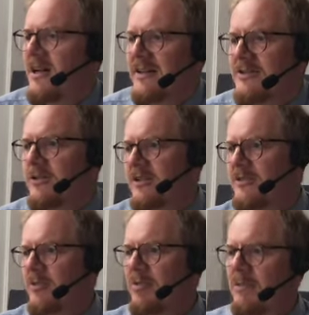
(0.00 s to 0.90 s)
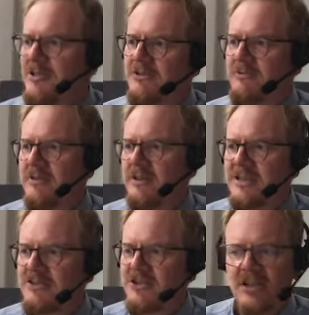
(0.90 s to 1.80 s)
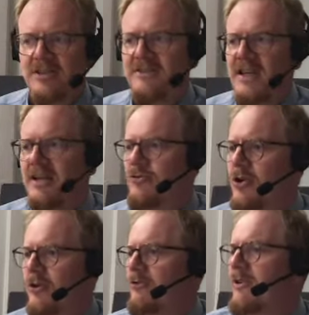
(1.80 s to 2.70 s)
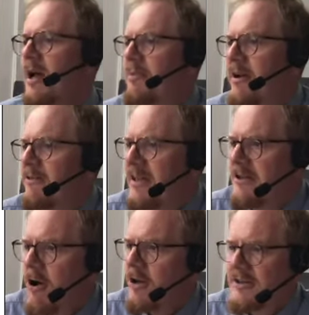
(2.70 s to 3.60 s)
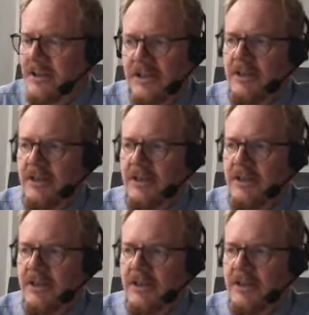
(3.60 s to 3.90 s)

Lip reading: And you look into the published literature and say, no, apparently not.